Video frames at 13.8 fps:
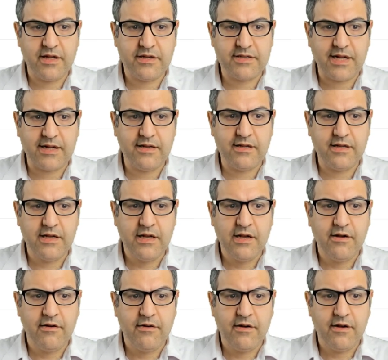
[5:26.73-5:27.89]
exactly,
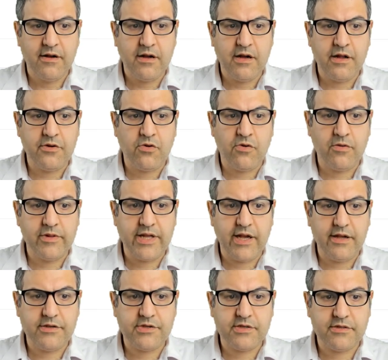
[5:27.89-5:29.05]
and all
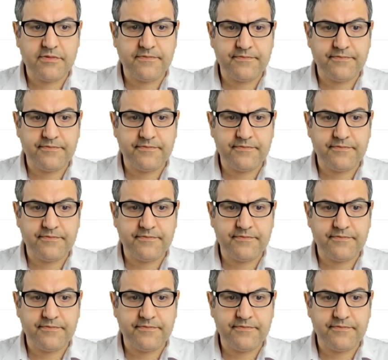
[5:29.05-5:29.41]
days,